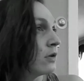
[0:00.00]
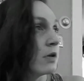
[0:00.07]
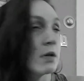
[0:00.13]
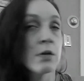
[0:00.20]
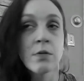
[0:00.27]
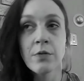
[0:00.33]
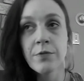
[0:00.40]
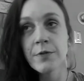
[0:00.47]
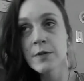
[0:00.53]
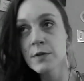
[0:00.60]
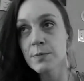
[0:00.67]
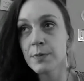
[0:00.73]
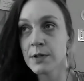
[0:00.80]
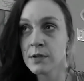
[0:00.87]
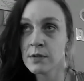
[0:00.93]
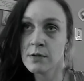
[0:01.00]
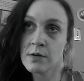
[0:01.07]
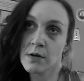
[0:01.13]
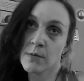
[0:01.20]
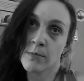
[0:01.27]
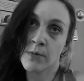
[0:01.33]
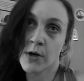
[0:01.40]
you know, if it's been
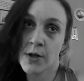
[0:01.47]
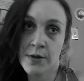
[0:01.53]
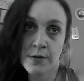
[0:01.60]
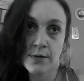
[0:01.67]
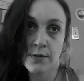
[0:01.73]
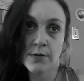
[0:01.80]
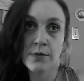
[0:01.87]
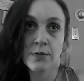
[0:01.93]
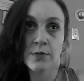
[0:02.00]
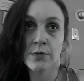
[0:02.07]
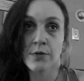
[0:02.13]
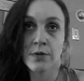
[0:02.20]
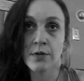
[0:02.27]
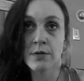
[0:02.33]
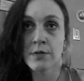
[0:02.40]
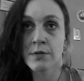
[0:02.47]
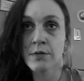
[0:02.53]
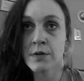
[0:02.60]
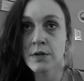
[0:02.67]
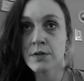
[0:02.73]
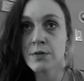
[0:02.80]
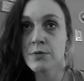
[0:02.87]
a month, or
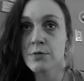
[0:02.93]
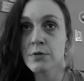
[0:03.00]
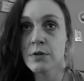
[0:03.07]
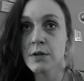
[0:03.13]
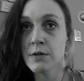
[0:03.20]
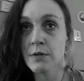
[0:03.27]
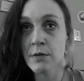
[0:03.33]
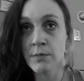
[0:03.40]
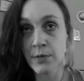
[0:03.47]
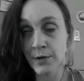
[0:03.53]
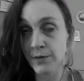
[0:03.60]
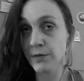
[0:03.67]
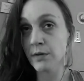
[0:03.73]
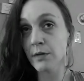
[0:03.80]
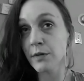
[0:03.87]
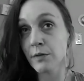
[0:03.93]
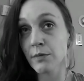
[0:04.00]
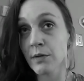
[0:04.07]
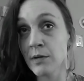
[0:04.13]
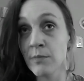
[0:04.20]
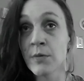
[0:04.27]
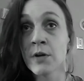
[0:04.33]
it's usually either a month or
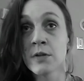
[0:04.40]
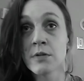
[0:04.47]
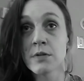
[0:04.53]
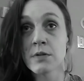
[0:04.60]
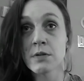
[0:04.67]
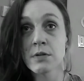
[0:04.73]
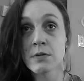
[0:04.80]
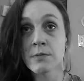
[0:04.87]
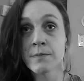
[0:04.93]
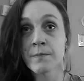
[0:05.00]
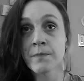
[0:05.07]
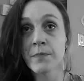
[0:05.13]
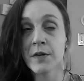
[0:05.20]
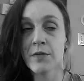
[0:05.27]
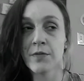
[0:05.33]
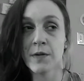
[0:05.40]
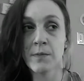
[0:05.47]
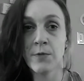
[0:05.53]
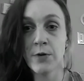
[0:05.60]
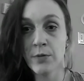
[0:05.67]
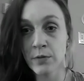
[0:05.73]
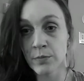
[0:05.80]
3 months. If
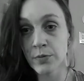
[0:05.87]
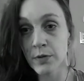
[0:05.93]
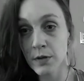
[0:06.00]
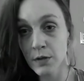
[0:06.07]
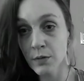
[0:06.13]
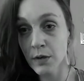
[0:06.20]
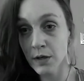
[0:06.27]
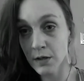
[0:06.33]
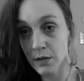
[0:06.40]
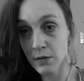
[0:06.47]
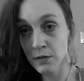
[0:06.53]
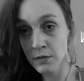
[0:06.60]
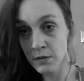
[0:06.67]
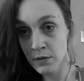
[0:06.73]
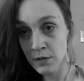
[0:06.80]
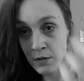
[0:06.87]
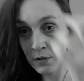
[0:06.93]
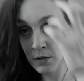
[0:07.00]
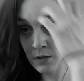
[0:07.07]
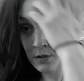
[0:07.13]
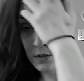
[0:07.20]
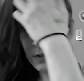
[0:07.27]
I'm doing pretty well
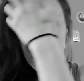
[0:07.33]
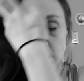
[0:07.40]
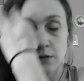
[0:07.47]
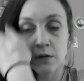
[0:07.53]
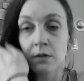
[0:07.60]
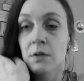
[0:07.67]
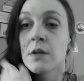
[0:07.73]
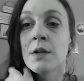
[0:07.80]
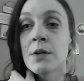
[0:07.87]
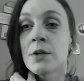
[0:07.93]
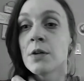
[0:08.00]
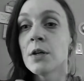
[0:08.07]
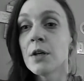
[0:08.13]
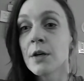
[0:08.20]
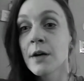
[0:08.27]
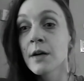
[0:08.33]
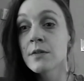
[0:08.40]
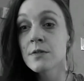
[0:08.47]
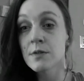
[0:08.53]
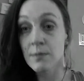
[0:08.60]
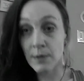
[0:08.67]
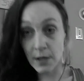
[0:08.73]
in her
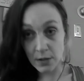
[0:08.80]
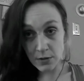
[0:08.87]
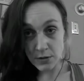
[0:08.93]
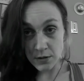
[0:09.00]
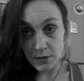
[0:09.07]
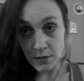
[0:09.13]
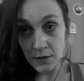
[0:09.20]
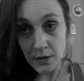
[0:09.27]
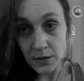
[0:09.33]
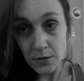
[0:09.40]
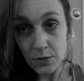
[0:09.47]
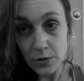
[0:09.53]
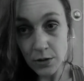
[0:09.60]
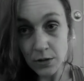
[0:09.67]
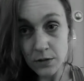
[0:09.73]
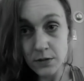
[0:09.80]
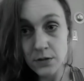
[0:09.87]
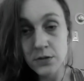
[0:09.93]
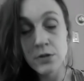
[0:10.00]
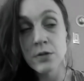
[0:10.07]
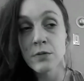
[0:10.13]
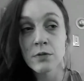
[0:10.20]
estimation, then she
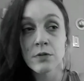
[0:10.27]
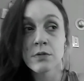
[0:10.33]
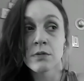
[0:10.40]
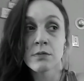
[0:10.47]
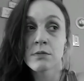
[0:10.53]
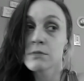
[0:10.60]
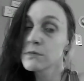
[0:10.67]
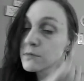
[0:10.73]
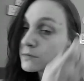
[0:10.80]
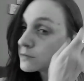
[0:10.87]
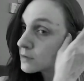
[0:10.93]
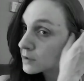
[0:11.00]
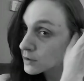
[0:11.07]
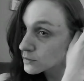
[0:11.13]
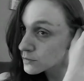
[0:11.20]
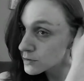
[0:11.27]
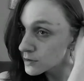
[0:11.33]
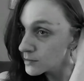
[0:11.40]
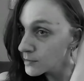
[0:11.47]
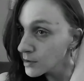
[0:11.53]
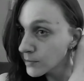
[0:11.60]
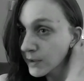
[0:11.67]
says she'll, you know,
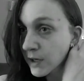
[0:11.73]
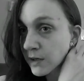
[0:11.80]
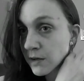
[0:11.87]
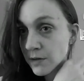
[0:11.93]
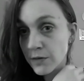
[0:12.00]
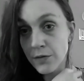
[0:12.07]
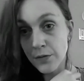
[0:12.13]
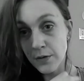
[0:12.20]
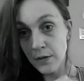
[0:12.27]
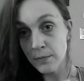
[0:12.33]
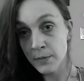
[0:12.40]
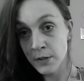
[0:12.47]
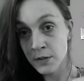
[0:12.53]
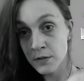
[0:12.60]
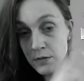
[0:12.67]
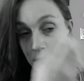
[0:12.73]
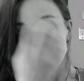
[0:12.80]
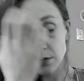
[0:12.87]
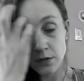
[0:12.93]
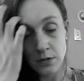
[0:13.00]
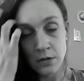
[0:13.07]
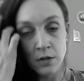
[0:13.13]
see me back in 3
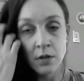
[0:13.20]
months.